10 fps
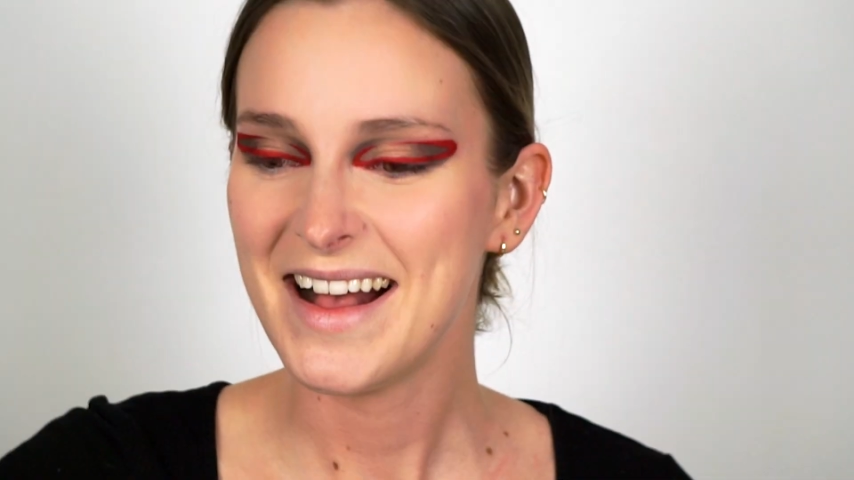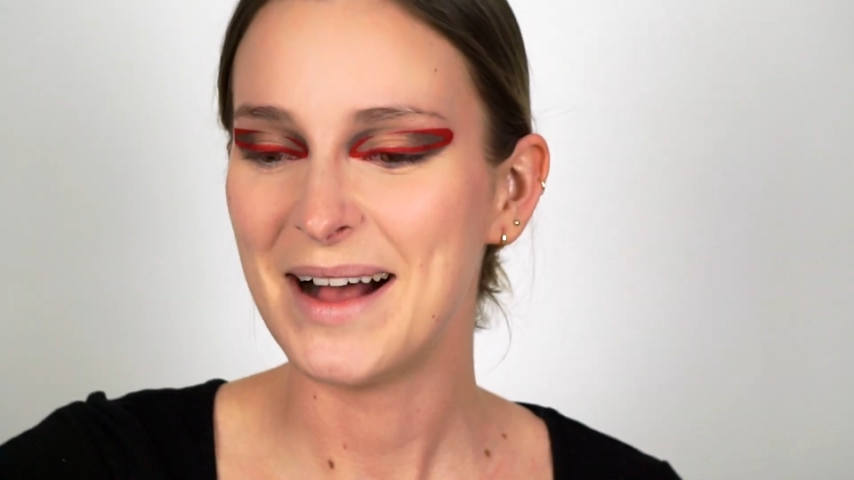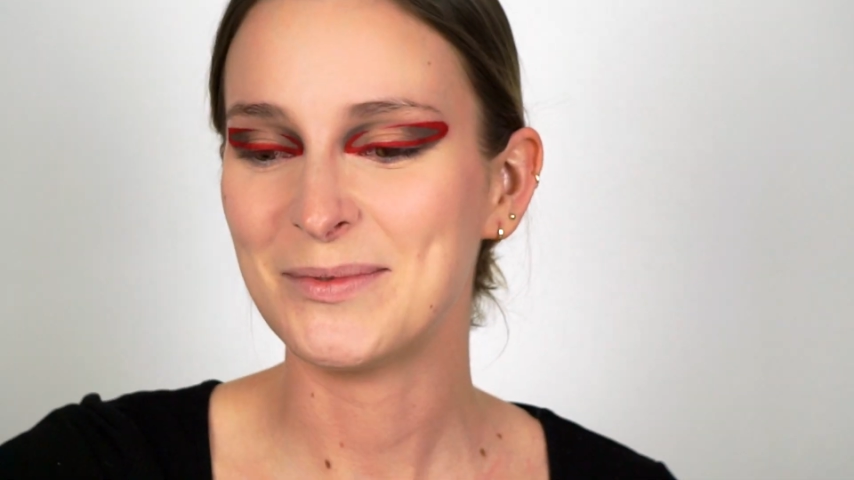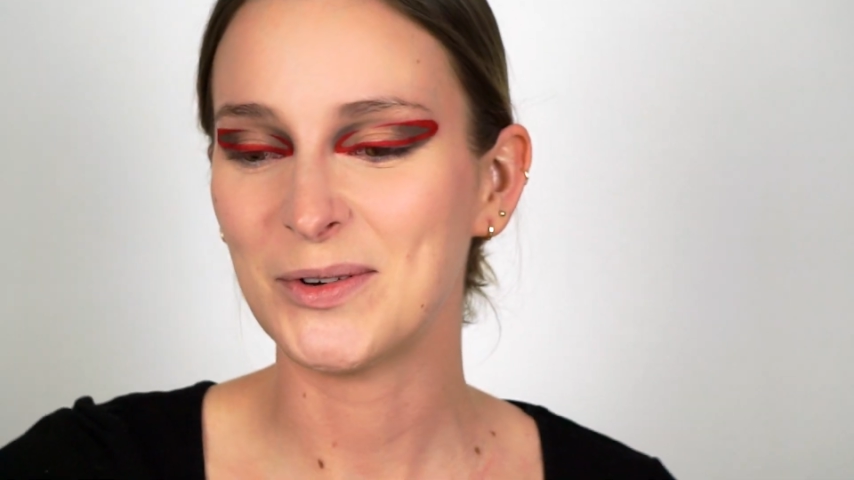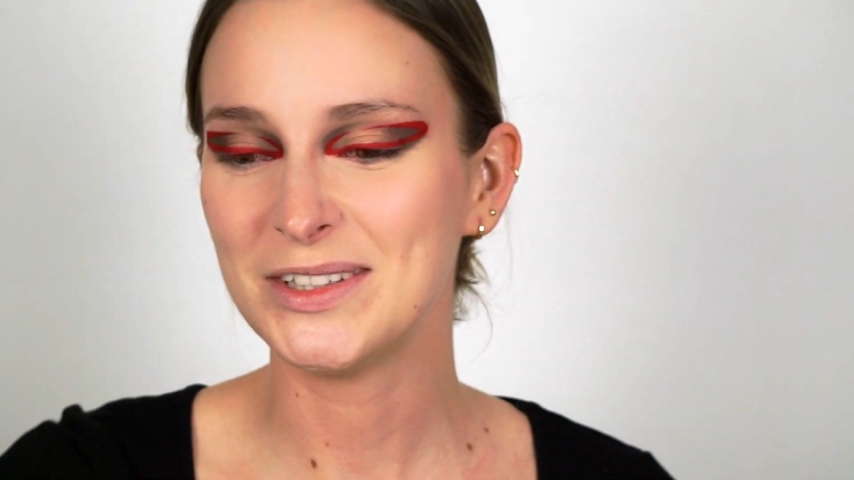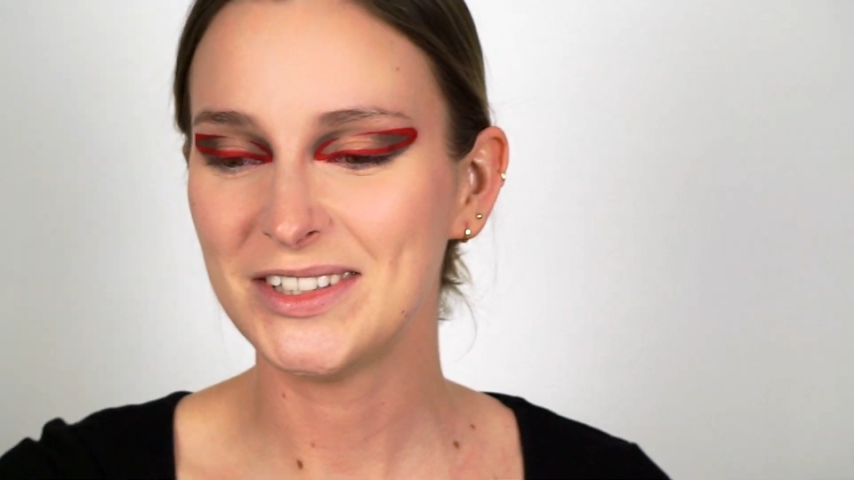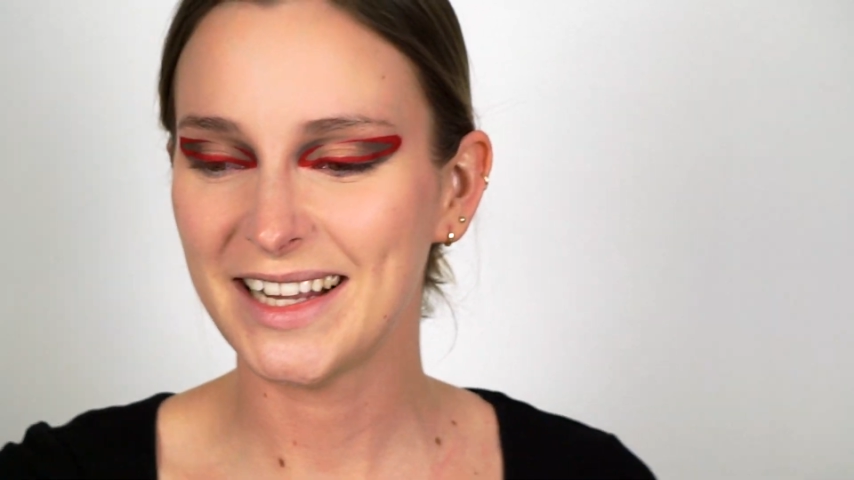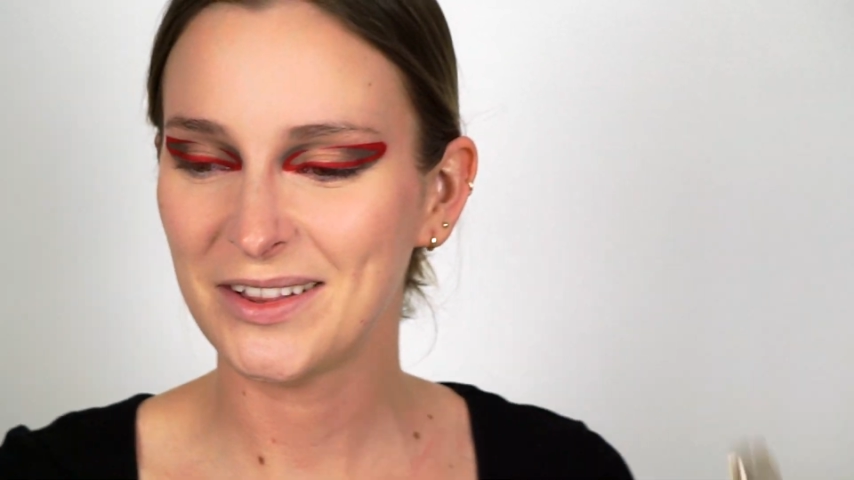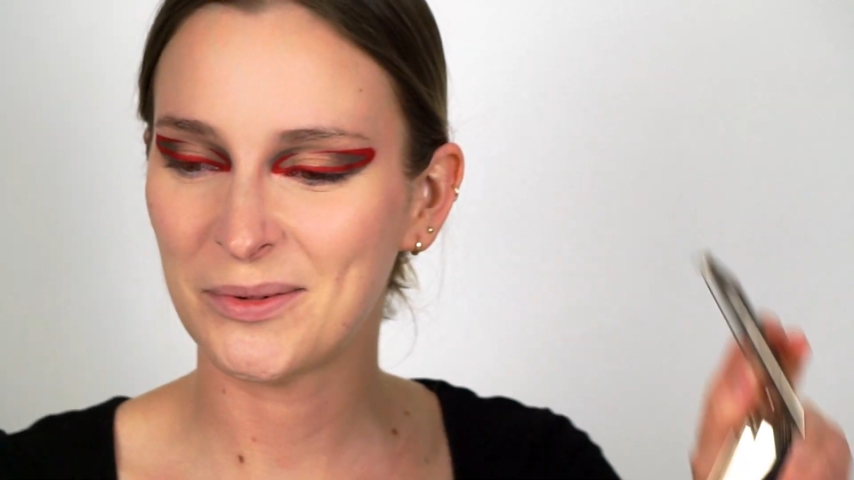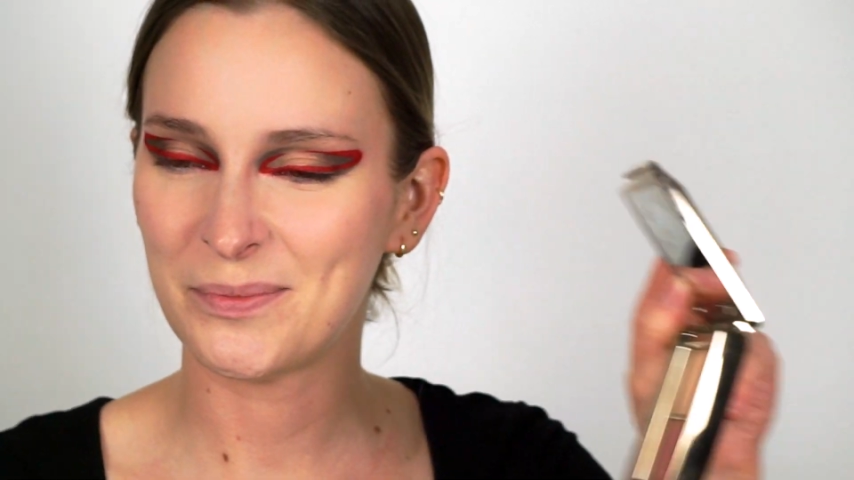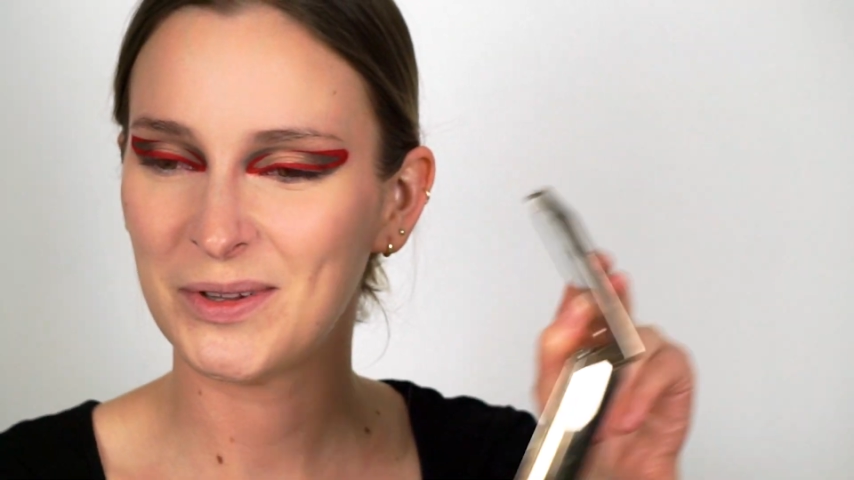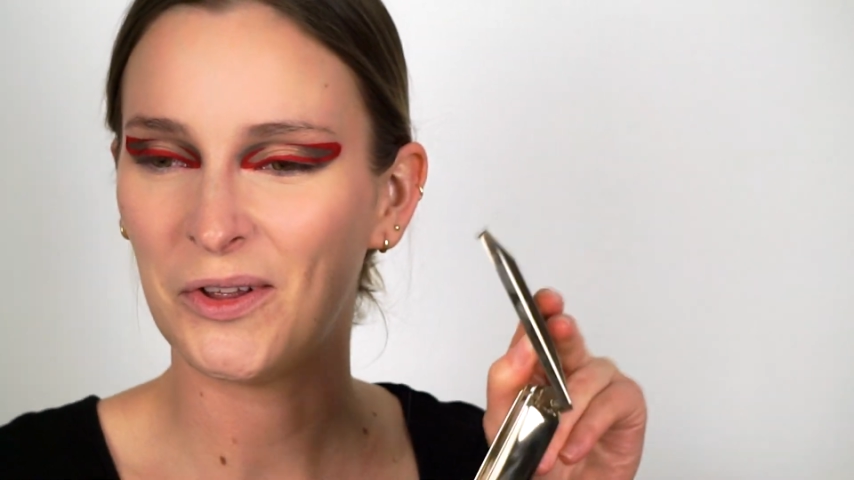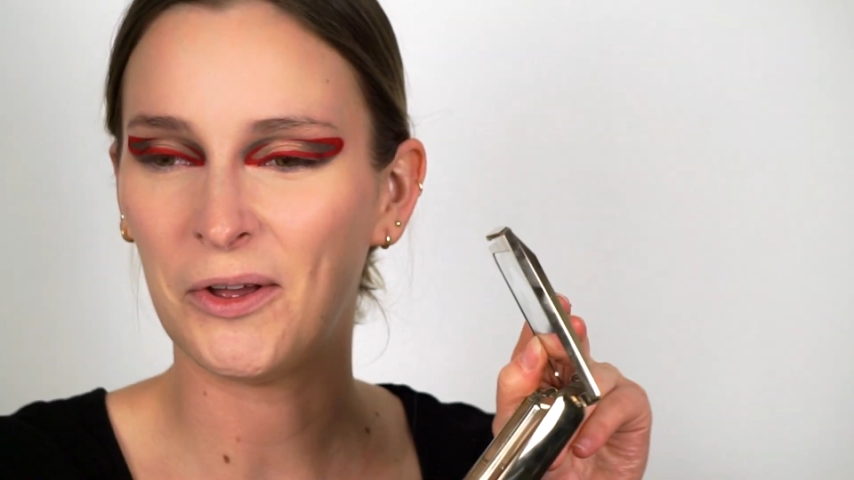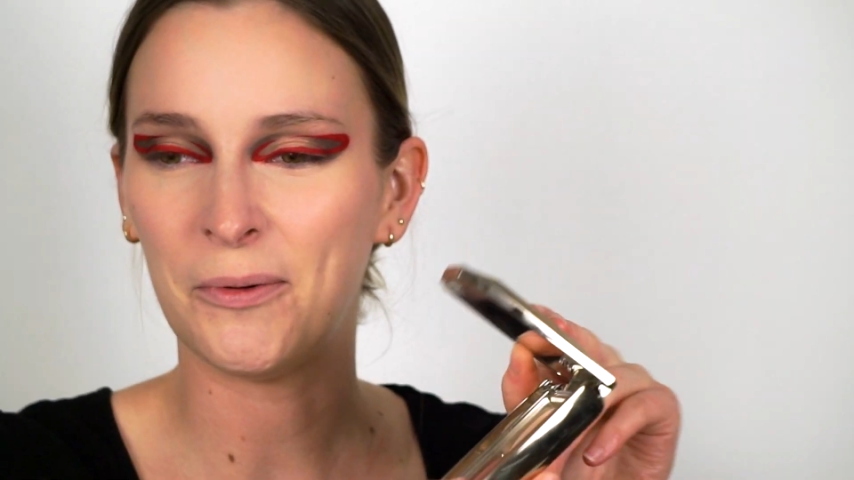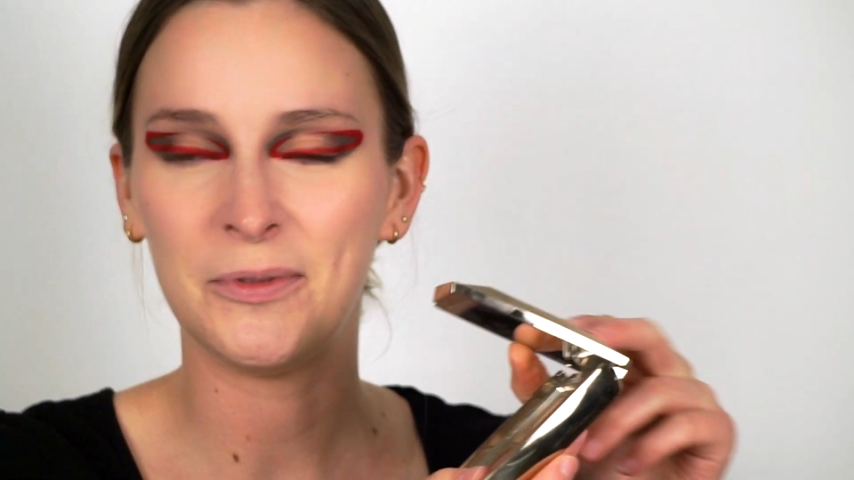I'm going to take
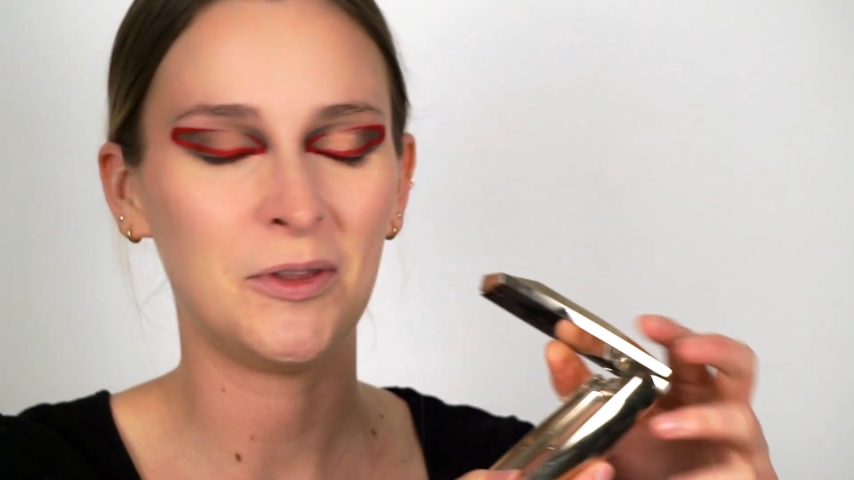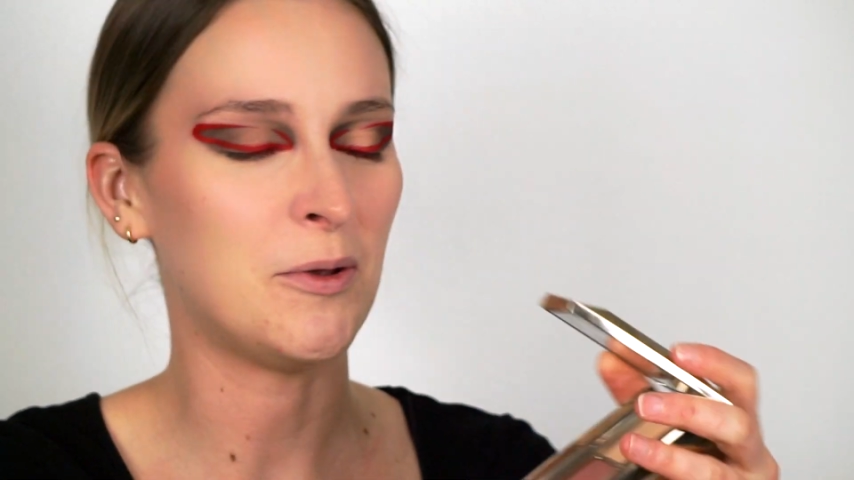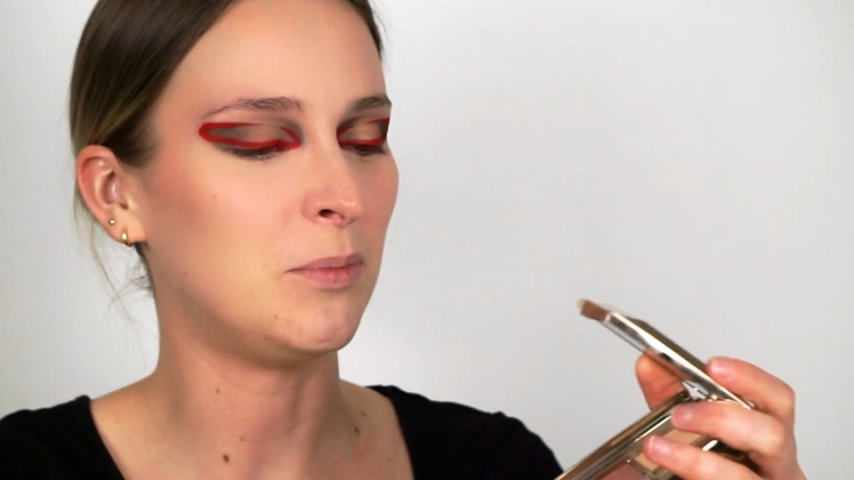the